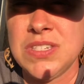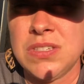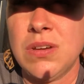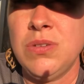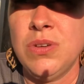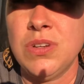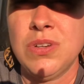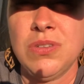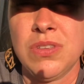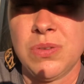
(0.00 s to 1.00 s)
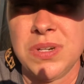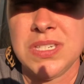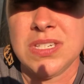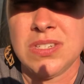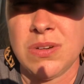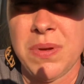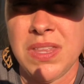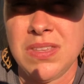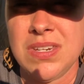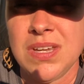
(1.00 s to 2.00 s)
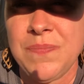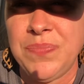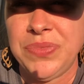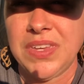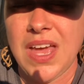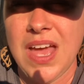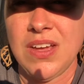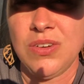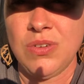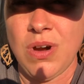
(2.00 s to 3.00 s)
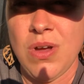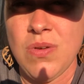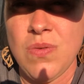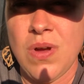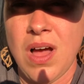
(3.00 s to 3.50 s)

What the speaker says: So you can do the three sister method and grow